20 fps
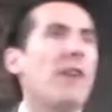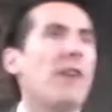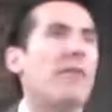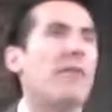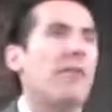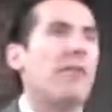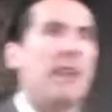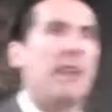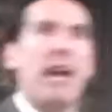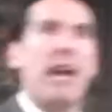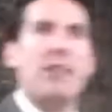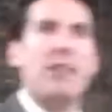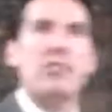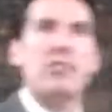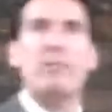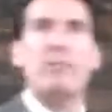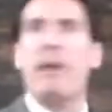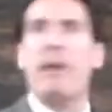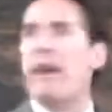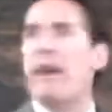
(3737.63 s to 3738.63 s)
have
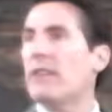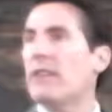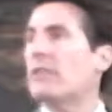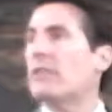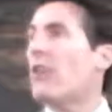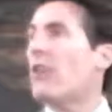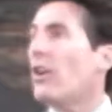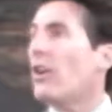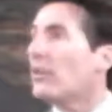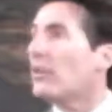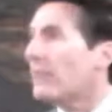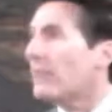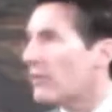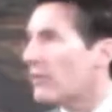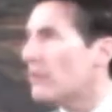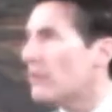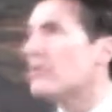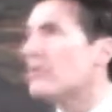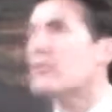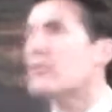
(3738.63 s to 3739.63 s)
unconscious bias, and all of you
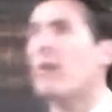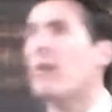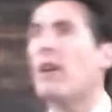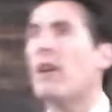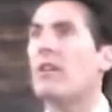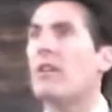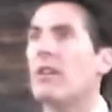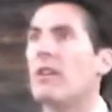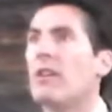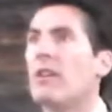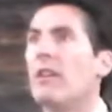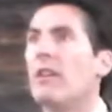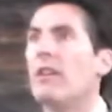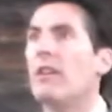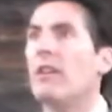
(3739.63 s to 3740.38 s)
do as well.